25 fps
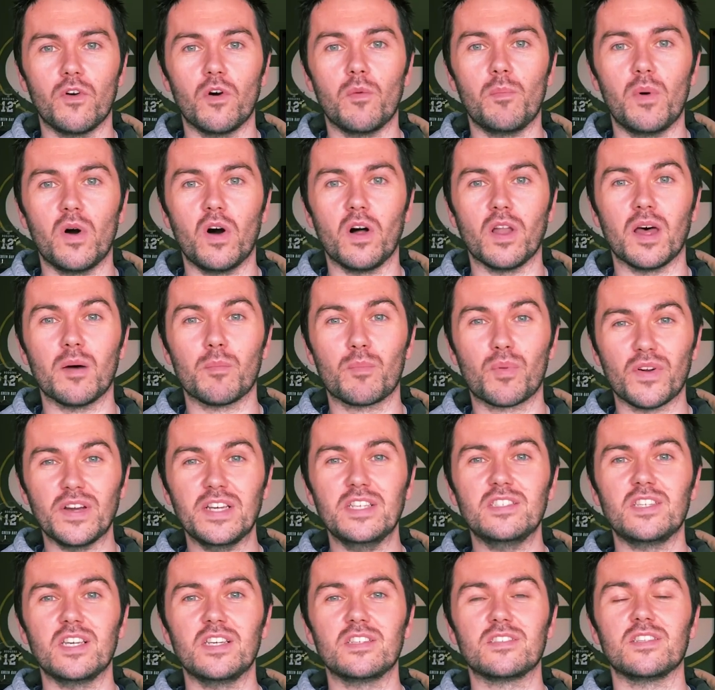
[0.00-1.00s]
football. And
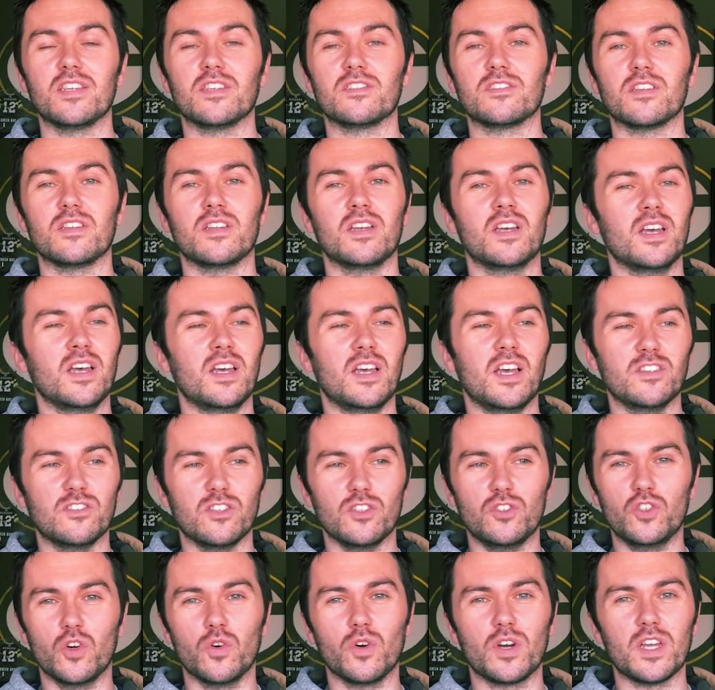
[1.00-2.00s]
preseason is a is
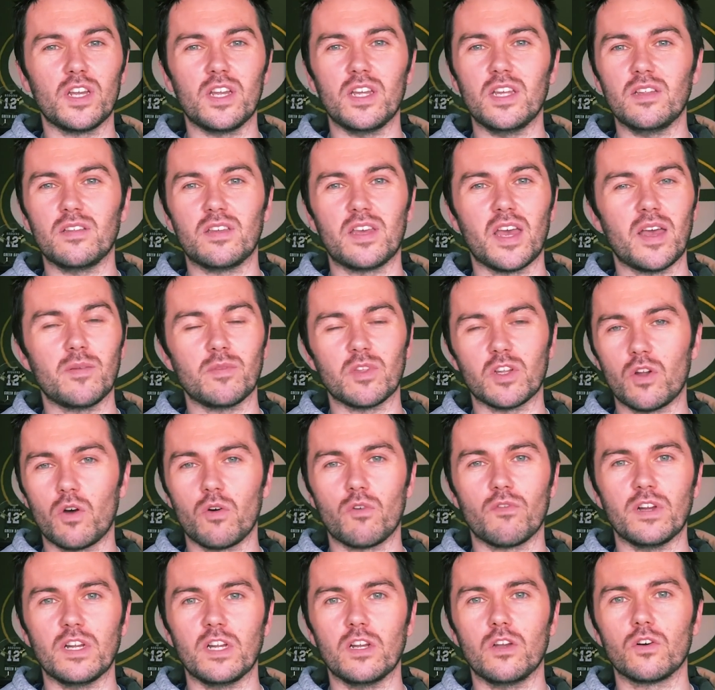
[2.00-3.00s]
a junkety game that no
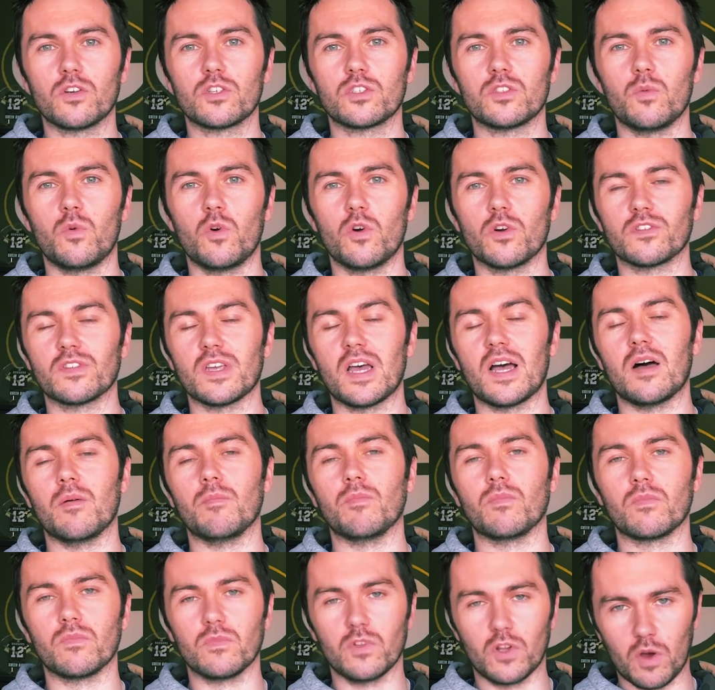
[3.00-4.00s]
one really looks towards,
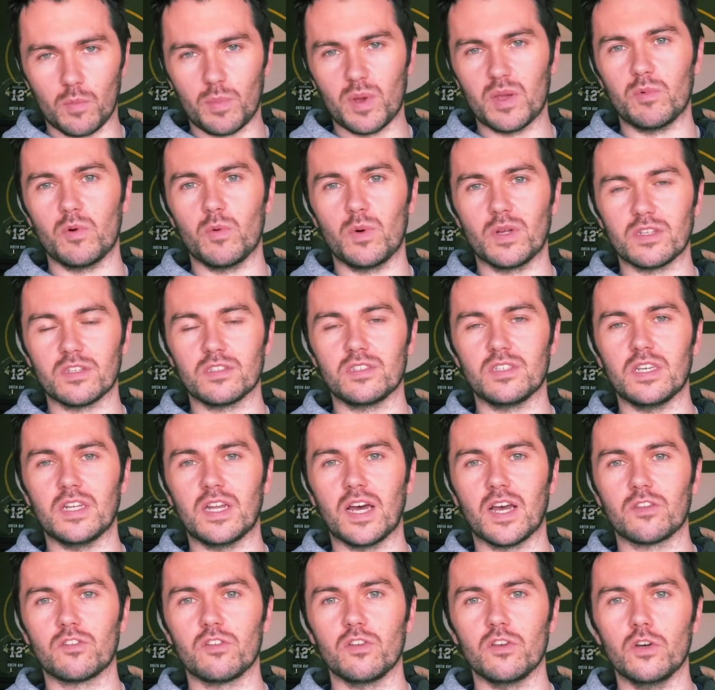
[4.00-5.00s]
and you know people want to see
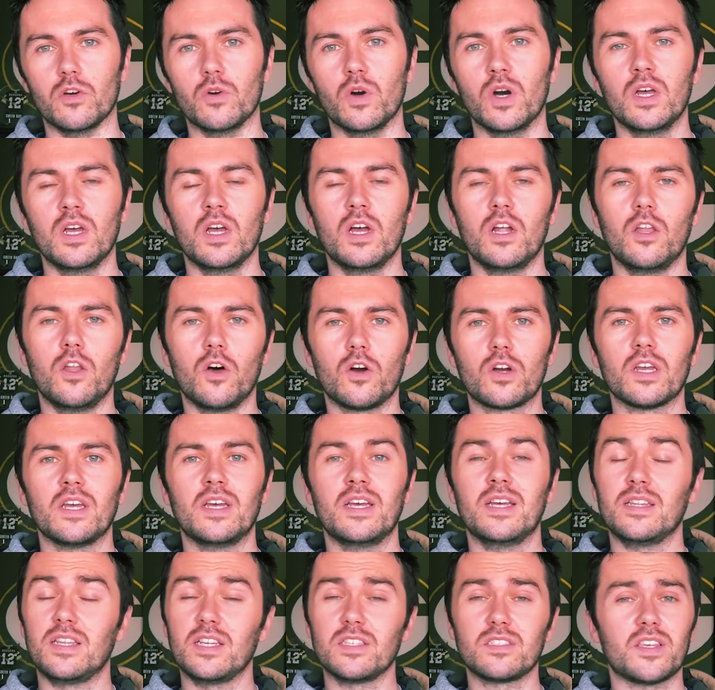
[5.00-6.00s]
that too. Look,
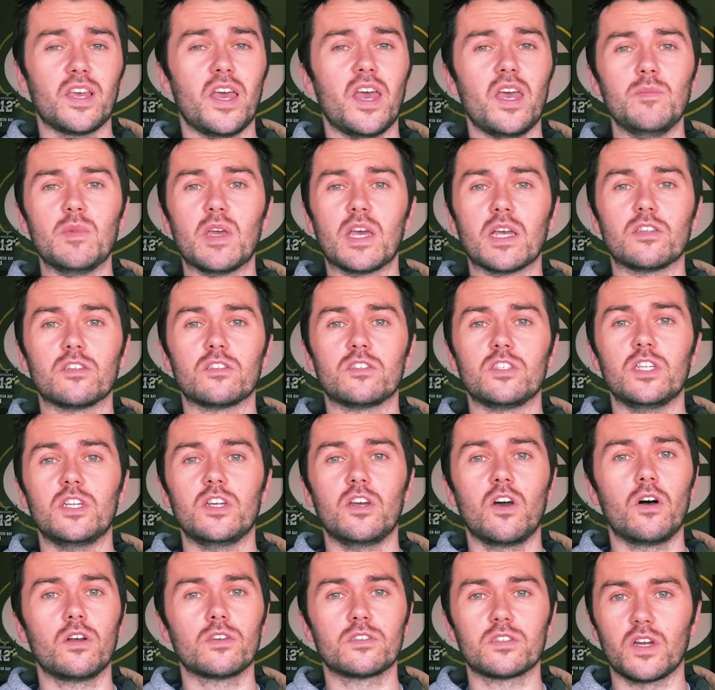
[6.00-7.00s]
this game you get to see
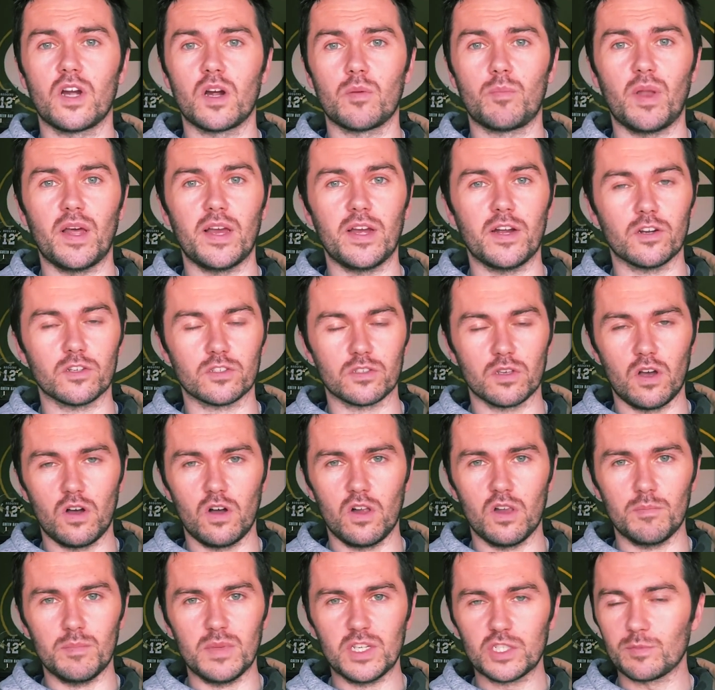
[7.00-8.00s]
the All Star players
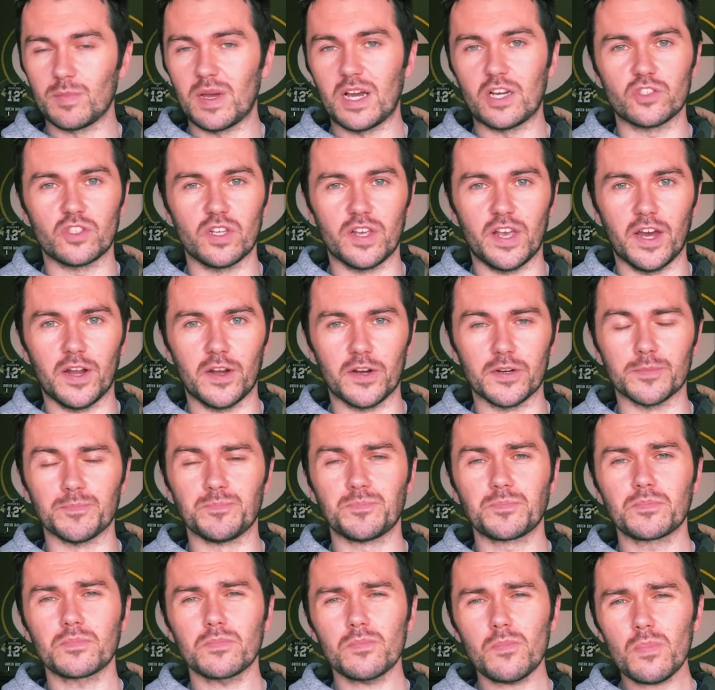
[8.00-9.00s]
all mishmash together,